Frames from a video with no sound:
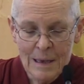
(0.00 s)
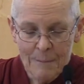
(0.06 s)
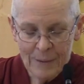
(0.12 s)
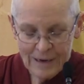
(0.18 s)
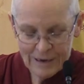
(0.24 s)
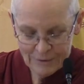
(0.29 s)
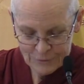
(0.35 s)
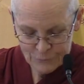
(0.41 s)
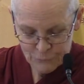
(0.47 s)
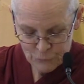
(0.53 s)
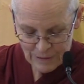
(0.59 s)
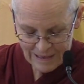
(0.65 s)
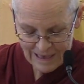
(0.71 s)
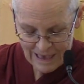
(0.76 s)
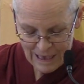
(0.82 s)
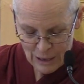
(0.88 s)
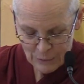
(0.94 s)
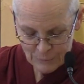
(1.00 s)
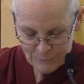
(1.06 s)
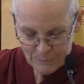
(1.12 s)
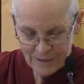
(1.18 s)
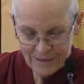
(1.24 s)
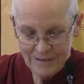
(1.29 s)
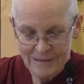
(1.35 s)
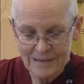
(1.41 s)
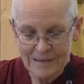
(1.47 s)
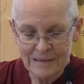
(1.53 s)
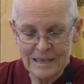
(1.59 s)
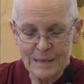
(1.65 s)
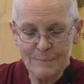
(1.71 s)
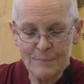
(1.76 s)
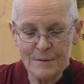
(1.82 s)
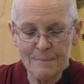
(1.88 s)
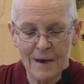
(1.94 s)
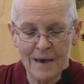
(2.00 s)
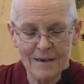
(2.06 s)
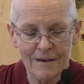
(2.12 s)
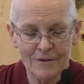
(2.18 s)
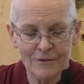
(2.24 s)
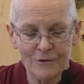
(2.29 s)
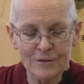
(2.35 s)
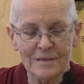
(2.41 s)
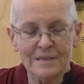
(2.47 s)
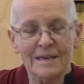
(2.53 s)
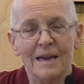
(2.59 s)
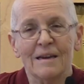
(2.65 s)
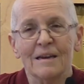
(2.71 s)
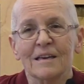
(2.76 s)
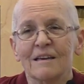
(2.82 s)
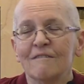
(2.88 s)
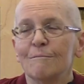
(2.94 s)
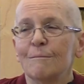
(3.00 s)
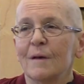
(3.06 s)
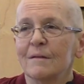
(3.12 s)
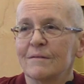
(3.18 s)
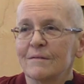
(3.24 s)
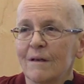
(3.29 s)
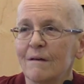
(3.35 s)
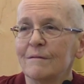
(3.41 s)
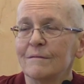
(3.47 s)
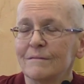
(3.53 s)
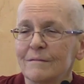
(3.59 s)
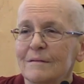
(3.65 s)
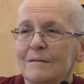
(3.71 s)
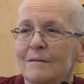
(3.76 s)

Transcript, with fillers: but it's really helped me to deepen my understanding of myself.